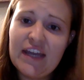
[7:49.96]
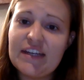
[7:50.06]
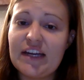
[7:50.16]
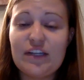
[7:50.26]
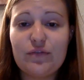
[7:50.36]

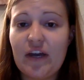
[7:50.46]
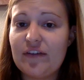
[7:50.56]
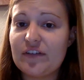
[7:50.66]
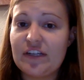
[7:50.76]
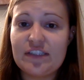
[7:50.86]

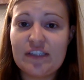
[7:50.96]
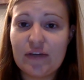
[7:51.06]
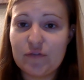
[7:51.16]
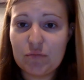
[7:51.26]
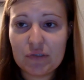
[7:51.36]

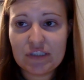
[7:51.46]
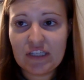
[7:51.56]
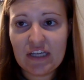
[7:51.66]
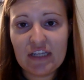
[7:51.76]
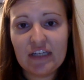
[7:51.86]

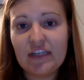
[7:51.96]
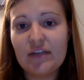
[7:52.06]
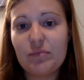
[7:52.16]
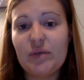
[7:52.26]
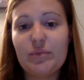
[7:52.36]
95-97%
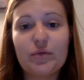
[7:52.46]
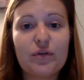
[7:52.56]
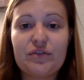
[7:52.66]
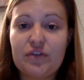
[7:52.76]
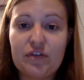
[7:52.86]
people
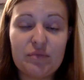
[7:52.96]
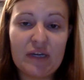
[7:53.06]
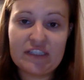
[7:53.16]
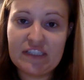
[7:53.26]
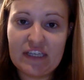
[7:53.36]
of
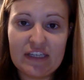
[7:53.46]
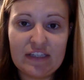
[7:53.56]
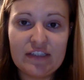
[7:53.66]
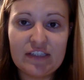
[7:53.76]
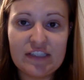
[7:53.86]

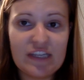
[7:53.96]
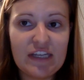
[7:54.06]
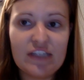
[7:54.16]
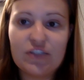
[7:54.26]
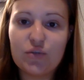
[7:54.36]
Mexican
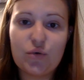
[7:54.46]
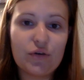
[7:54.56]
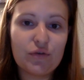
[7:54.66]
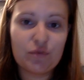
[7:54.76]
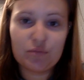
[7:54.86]
descent
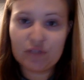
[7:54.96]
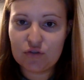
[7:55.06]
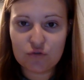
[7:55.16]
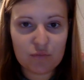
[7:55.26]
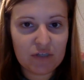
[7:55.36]
or from
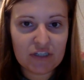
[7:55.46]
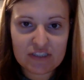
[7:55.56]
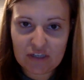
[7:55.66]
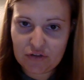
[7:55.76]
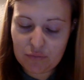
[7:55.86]
Central America,
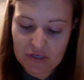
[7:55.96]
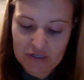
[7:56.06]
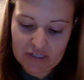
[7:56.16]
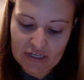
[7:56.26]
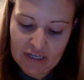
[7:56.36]
South
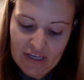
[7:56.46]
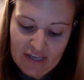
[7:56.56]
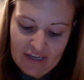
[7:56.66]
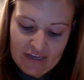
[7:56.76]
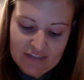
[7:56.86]
America.
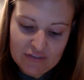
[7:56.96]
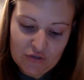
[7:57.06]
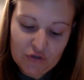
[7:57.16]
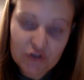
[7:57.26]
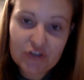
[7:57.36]
And
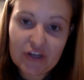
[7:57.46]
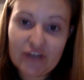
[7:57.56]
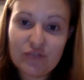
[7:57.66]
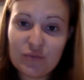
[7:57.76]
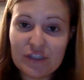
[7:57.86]
so her
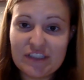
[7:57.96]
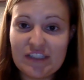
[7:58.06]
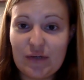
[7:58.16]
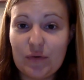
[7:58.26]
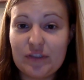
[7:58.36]
kind of words
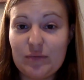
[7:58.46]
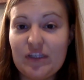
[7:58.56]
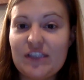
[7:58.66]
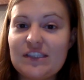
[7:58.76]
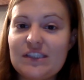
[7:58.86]
that was,
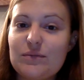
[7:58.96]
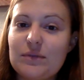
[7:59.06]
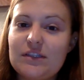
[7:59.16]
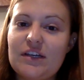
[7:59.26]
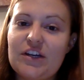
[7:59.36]
because this
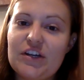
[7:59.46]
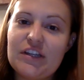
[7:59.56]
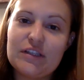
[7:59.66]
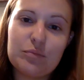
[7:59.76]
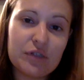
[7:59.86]
was the area
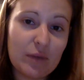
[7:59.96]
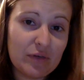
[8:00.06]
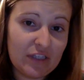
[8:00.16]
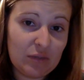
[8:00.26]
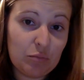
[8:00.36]
that's
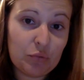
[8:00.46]
predominantly